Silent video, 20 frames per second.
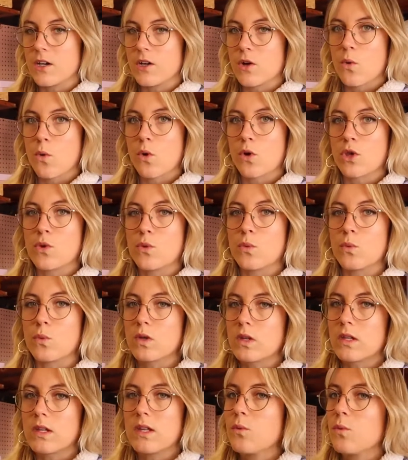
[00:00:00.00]
or you
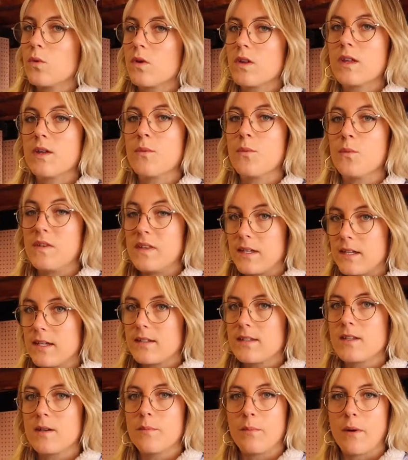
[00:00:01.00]
really need
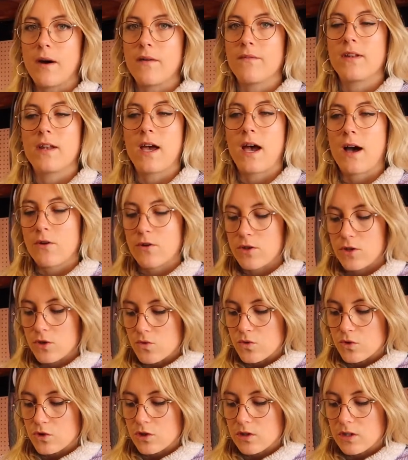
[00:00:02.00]
to buff it out,
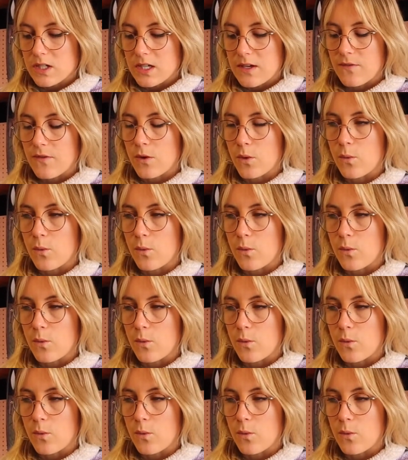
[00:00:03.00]
usually if you're